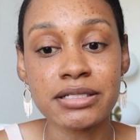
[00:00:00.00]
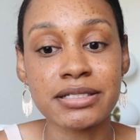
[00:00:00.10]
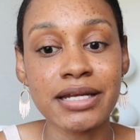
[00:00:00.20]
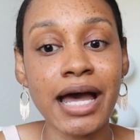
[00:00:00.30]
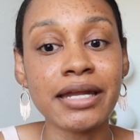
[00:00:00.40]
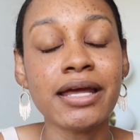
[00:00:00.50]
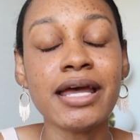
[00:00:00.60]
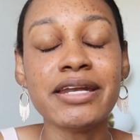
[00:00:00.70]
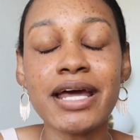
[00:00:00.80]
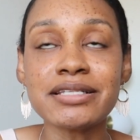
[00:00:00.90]
It's not
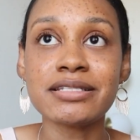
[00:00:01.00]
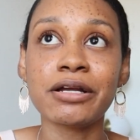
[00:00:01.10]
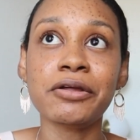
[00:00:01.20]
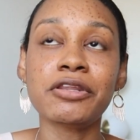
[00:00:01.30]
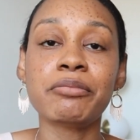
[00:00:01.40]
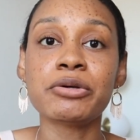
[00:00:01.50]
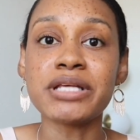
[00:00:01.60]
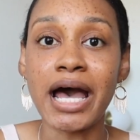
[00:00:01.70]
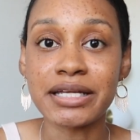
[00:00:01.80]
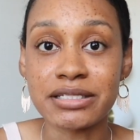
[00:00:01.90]
necessarily the most
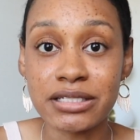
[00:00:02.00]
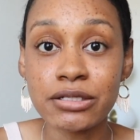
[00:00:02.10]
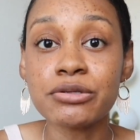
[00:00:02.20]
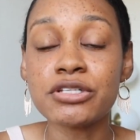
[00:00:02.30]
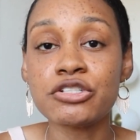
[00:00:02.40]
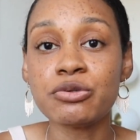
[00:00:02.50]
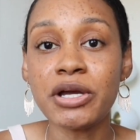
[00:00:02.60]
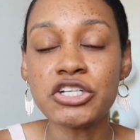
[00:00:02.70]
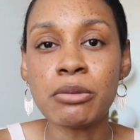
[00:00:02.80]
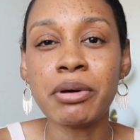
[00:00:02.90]
ideal
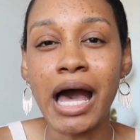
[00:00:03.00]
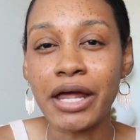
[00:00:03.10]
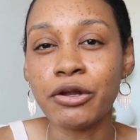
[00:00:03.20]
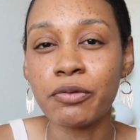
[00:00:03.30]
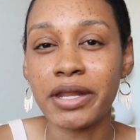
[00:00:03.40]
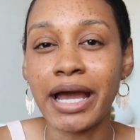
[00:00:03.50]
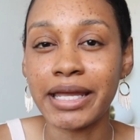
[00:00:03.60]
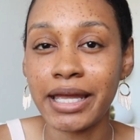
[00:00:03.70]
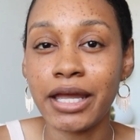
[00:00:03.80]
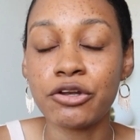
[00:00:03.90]
situation, but I know that I
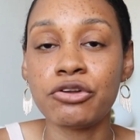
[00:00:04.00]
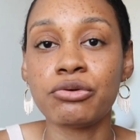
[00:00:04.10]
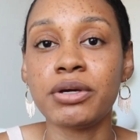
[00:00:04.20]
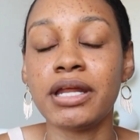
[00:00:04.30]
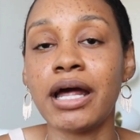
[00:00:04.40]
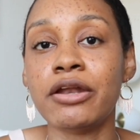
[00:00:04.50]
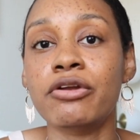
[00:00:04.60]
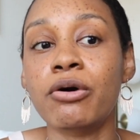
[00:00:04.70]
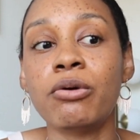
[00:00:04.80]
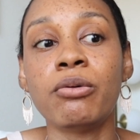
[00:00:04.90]
can do it, and I
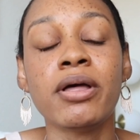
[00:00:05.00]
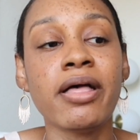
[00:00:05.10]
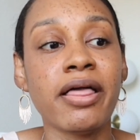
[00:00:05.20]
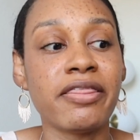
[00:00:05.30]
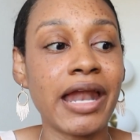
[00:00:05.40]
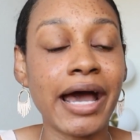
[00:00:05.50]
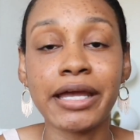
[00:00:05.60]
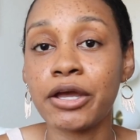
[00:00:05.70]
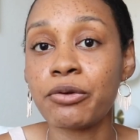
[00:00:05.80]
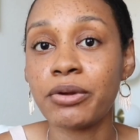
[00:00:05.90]
know that I
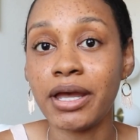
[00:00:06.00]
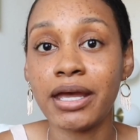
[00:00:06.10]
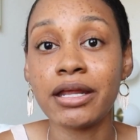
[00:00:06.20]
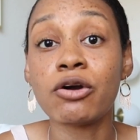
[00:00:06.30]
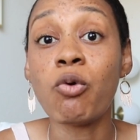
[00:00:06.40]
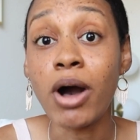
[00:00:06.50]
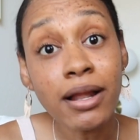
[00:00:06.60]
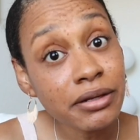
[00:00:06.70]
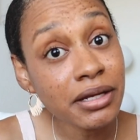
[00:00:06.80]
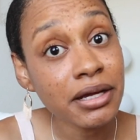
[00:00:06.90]
can create it
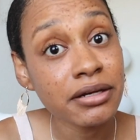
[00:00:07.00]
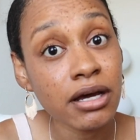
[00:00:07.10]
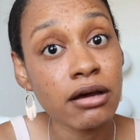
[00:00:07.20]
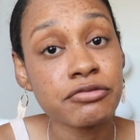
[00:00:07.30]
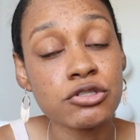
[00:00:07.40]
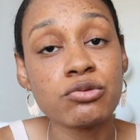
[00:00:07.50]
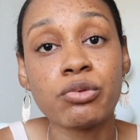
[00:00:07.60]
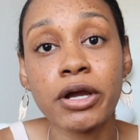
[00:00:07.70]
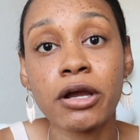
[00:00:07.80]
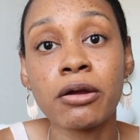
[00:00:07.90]
quality enough to
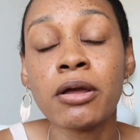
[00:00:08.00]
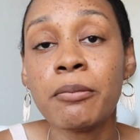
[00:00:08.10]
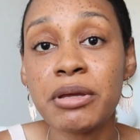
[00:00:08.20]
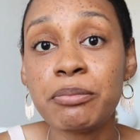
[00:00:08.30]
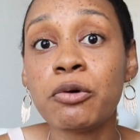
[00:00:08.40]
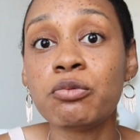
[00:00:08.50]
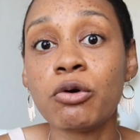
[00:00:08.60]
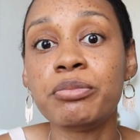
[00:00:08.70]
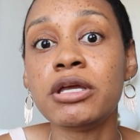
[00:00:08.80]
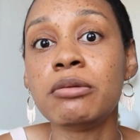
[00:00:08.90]
where people will
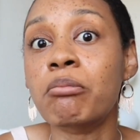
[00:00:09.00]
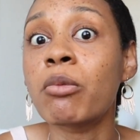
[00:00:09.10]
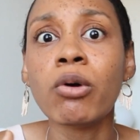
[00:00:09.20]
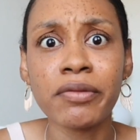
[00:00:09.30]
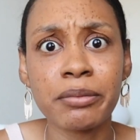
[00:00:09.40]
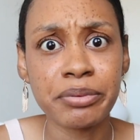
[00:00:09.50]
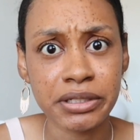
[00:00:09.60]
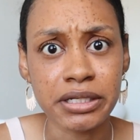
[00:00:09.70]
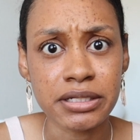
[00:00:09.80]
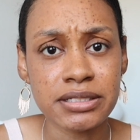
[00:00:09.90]
be more than
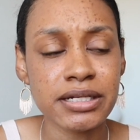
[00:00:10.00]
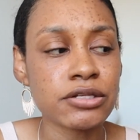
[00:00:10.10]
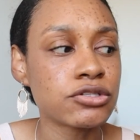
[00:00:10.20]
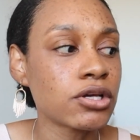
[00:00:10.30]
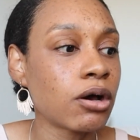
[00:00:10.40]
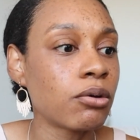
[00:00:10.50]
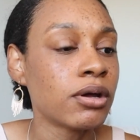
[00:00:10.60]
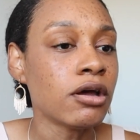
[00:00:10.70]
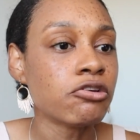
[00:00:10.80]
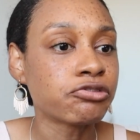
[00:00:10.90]
pleased. And so
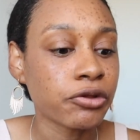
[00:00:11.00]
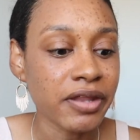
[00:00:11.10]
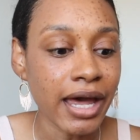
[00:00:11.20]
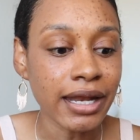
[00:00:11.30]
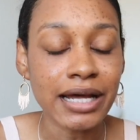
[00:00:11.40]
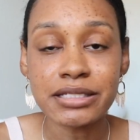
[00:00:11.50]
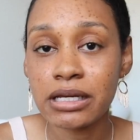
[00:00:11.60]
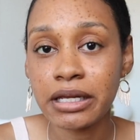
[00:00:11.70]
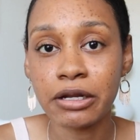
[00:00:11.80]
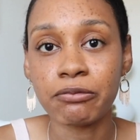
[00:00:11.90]
for that, I
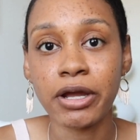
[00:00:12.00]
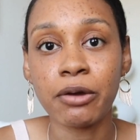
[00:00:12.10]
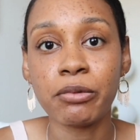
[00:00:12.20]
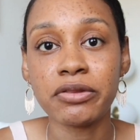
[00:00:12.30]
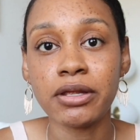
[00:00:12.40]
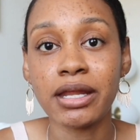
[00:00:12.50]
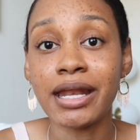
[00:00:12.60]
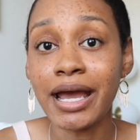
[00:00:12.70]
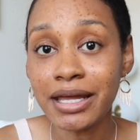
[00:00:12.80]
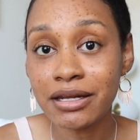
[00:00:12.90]
took it and ran with it, and
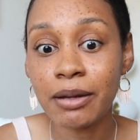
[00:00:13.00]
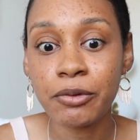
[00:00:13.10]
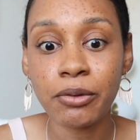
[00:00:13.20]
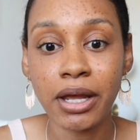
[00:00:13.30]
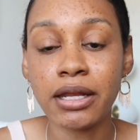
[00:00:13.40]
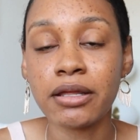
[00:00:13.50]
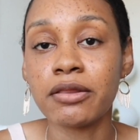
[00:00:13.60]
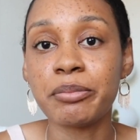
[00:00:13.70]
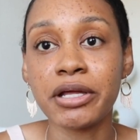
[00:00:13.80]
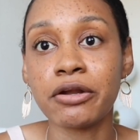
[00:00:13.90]
I ended up creating the
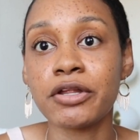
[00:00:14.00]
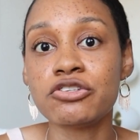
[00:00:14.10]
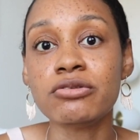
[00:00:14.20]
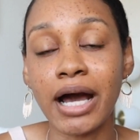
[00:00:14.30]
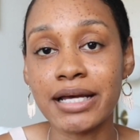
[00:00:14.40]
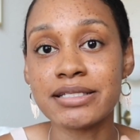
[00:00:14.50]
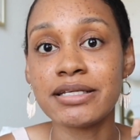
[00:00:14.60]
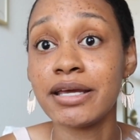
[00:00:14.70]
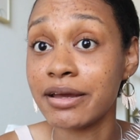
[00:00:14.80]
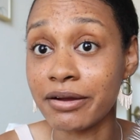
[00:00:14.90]
planner that you guys
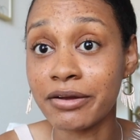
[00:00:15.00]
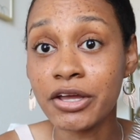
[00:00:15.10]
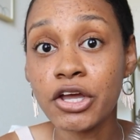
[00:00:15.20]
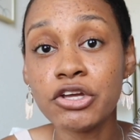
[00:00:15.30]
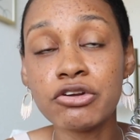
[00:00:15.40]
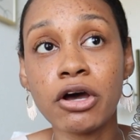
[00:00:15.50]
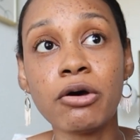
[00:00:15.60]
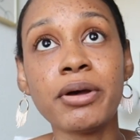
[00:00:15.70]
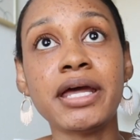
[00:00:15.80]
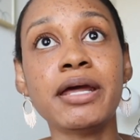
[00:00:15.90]
see here,
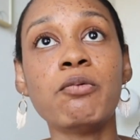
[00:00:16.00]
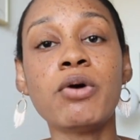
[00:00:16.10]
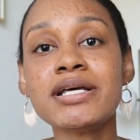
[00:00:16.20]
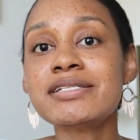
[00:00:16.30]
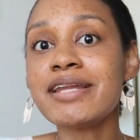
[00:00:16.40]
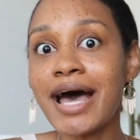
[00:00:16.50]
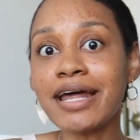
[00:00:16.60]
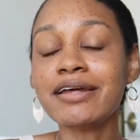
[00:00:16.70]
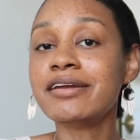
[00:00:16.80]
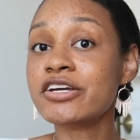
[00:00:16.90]
and it was
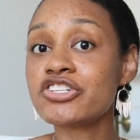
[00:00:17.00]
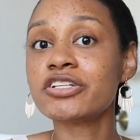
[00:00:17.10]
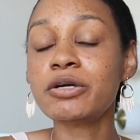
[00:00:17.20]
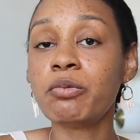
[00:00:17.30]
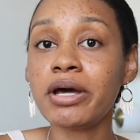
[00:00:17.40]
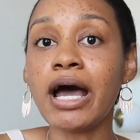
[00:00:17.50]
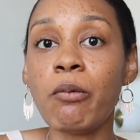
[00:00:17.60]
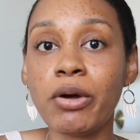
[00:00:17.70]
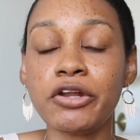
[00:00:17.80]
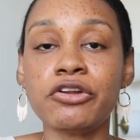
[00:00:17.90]
not initially what I
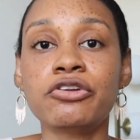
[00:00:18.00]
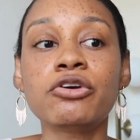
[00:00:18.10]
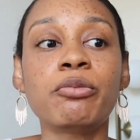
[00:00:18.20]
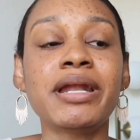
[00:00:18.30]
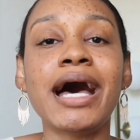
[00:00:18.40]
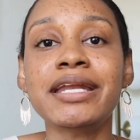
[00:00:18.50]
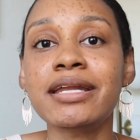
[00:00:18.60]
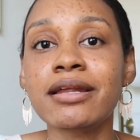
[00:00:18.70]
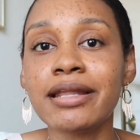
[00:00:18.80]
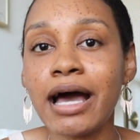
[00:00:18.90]
wanted to do, but I
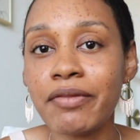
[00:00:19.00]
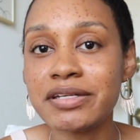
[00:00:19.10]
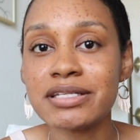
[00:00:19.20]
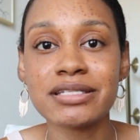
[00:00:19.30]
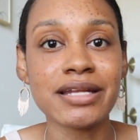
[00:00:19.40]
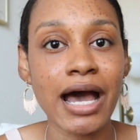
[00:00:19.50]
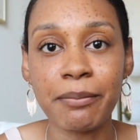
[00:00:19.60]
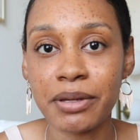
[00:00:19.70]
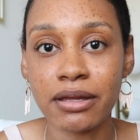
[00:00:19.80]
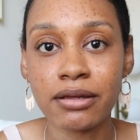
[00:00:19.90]
didn't allow that to stop
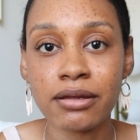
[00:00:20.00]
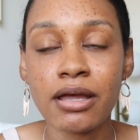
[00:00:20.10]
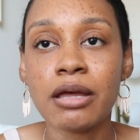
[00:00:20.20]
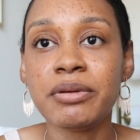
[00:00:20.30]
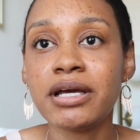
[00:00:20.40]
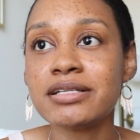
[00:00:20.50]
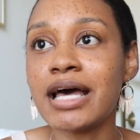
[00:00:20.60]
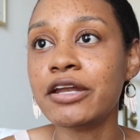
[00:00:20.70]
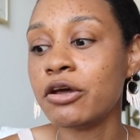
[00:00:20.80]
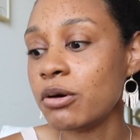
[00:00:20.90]
me, because
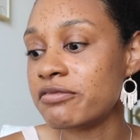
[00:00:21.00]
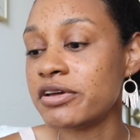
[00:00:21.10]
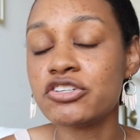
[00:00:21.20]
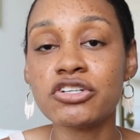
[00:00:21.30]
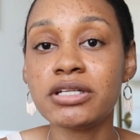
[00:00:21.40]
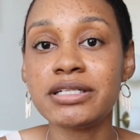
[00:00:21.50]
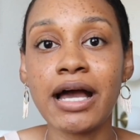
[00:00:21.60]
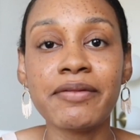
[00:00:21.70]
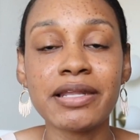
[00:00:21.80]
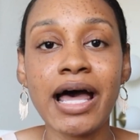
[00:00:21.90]
I know eventually
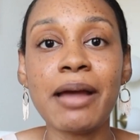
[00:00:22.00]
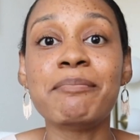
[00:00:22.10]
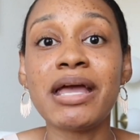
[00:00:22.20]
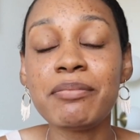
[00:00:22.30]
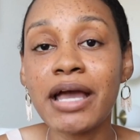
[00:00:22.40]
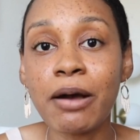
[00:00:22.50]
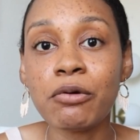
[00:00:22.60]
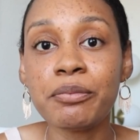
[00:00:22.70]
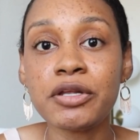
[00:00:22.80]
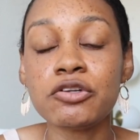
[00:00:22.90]
down the line, maybe I
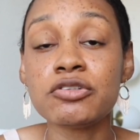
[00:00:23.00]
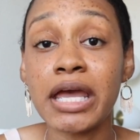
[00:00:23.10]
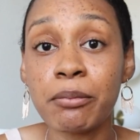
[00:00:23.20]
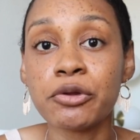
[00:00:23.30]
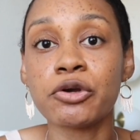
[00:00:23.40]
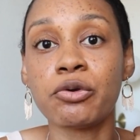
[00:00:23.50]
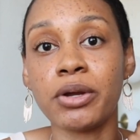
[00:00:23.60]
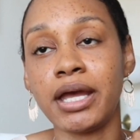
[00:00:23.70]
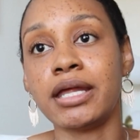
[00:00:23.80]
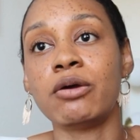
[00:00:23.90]
will be able to
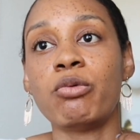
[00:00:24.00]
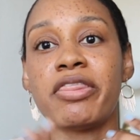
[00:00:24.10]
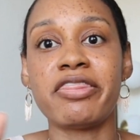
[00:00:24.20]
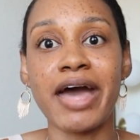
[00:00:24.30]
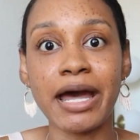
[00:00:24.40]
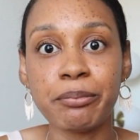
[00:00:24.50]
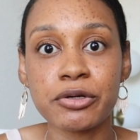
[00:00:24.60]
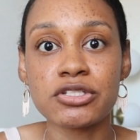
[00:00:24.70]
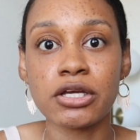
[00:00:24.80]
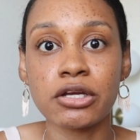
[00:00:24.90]
create it with that
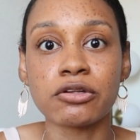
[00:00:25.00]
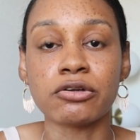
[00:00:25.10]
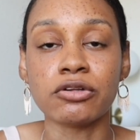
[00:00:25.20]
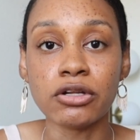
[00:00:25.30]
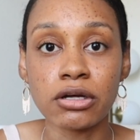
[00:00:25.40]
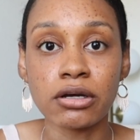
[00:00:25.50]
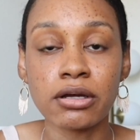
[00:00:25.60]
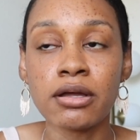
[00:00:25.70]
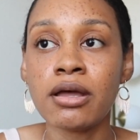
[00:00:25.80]
particular look.